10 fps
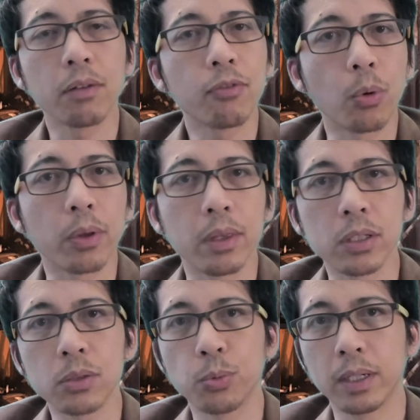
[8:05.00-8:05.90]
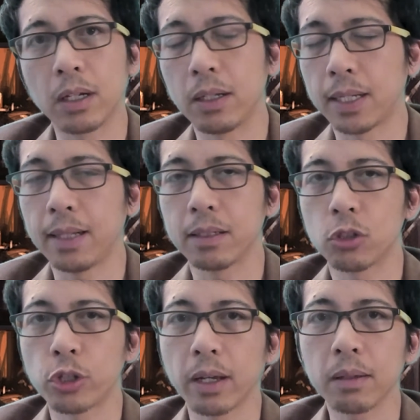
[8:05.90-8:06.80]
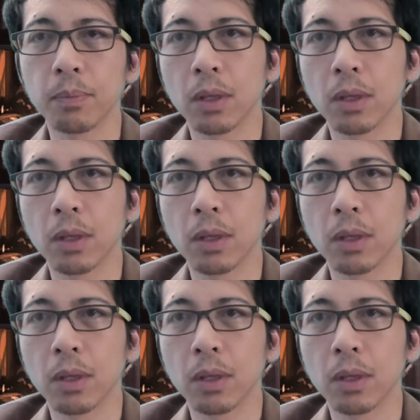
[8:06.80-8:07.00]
for this recall knowledge check.